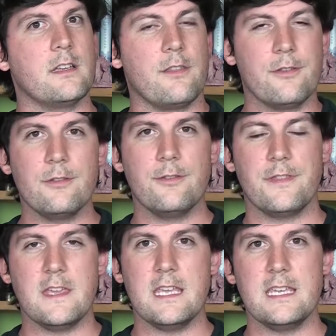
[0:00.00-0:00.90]
Cthulhu
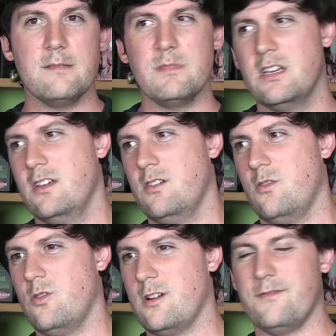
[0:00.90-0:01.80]
theme,
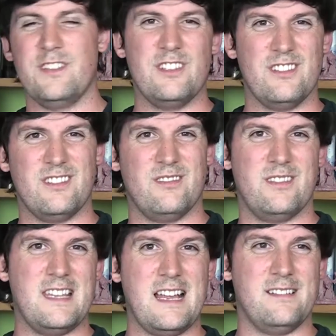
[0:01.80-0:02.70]
or if you just
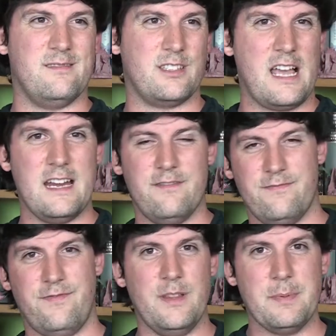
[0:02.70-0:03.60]
that kind of
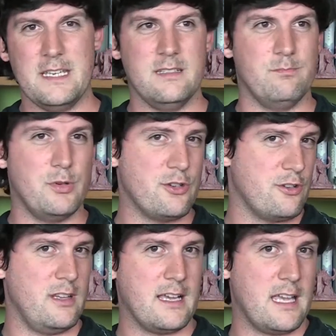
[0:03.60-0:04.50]
flipping push
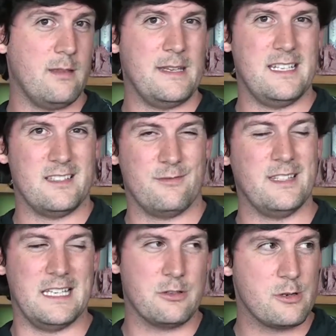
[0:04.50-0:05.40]
your luck element doesn't
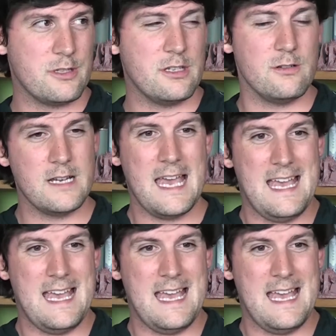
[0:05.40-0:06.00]
really interest you,